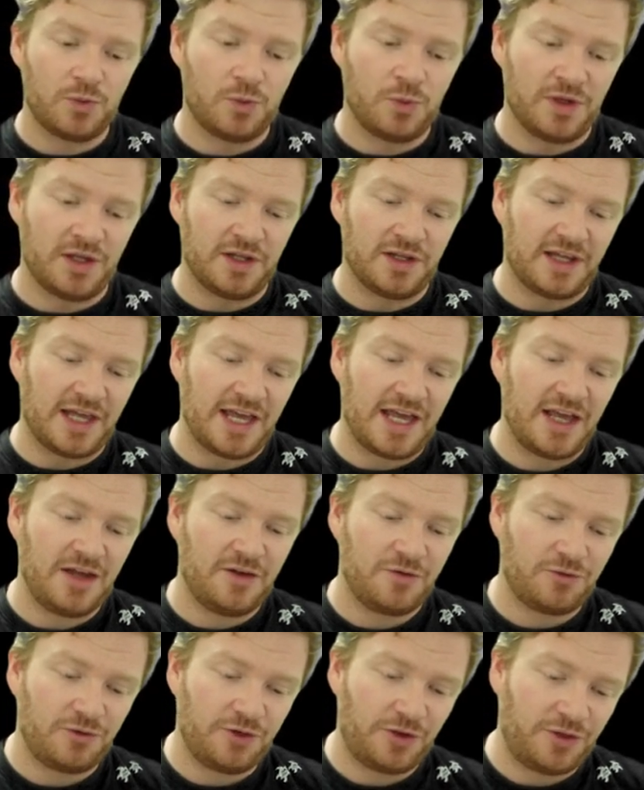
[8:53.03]
will
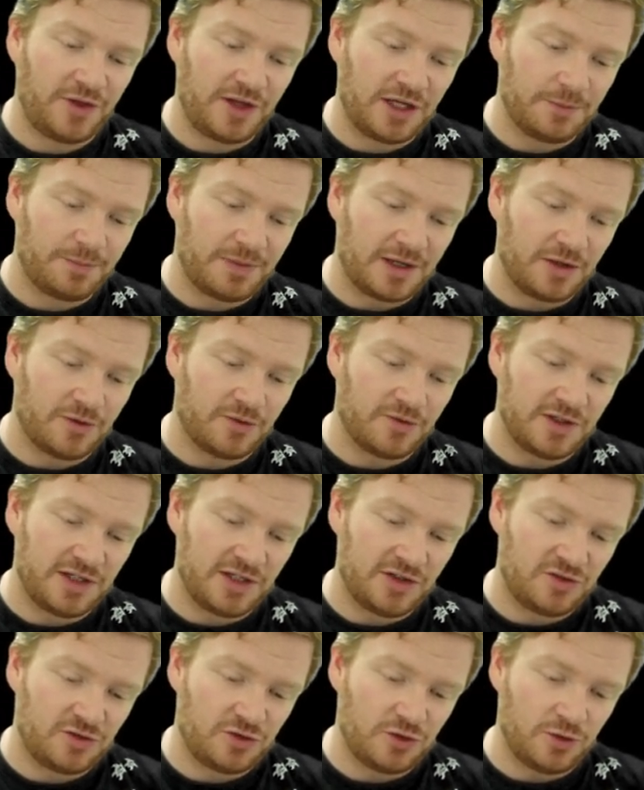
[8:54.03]
everything about
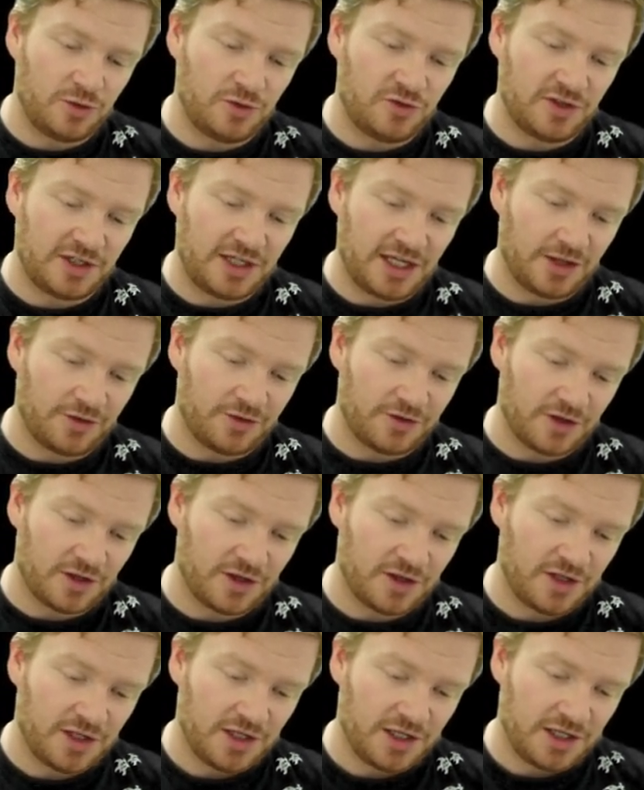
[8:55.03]
these two
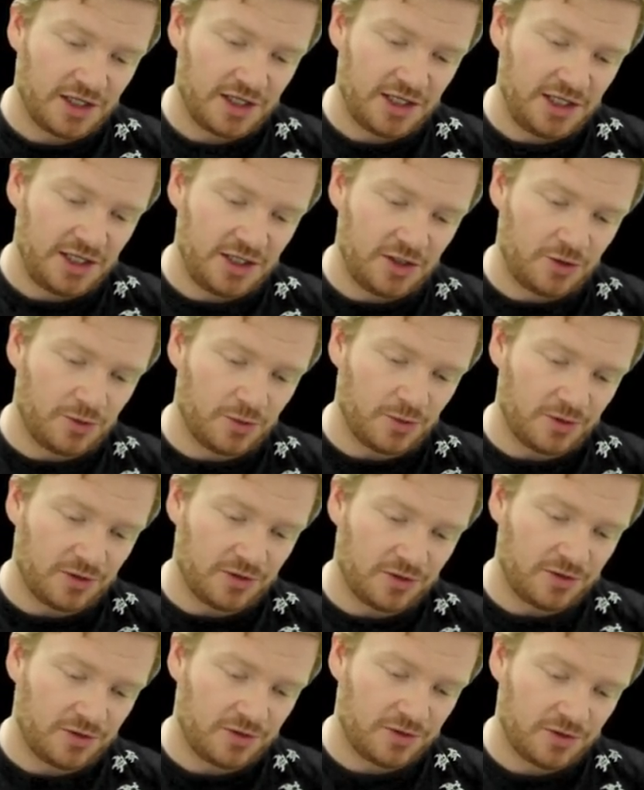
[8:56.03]
together
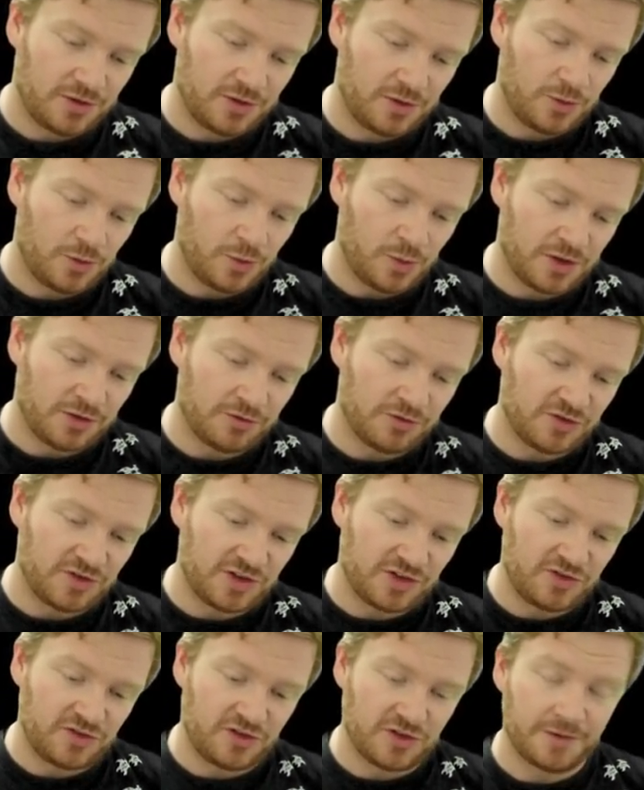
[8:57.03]
equal one
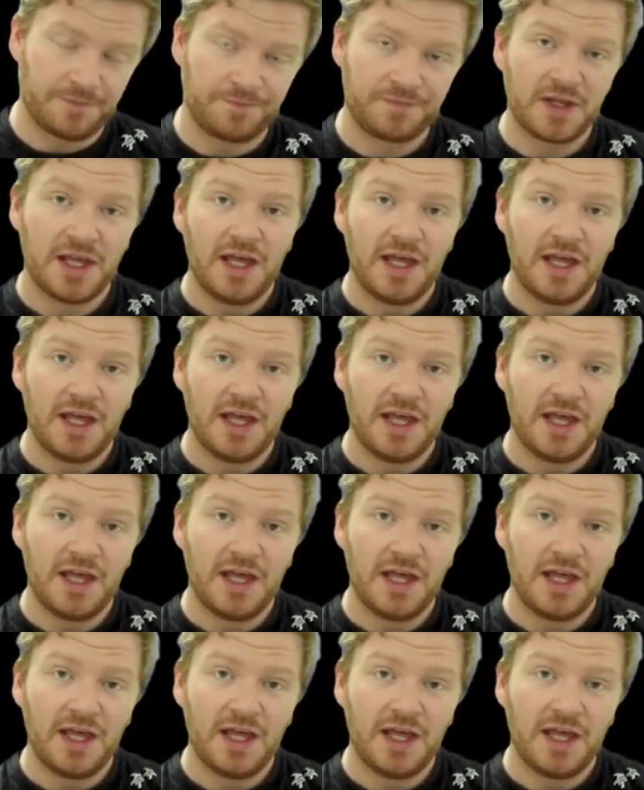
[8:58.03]
resistor?